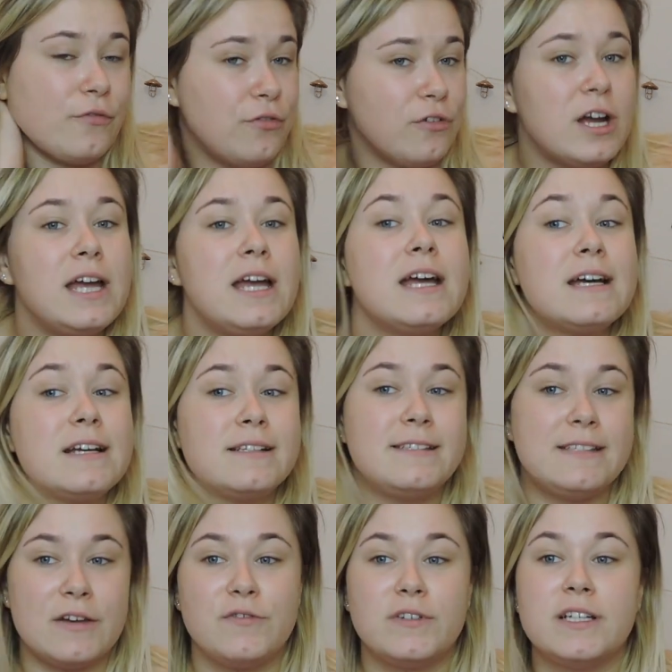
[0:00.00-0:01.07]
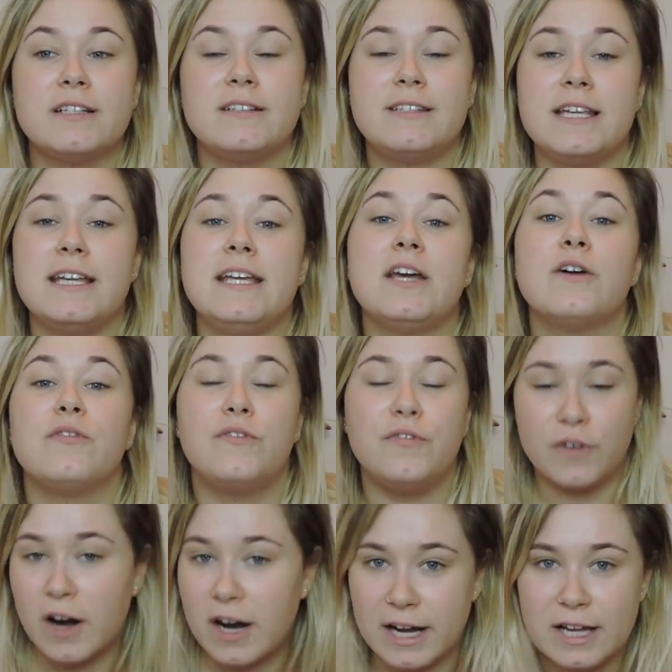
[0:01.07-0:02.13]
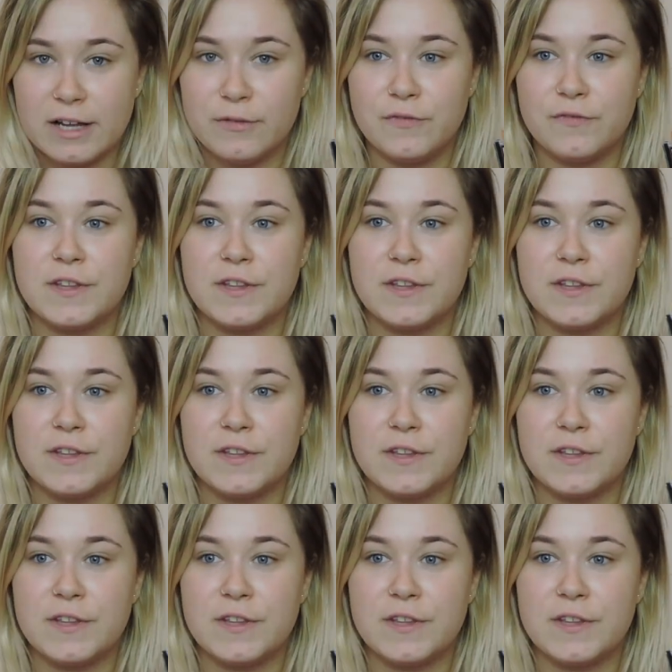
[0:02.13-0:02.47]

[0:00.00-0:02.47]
£3.75.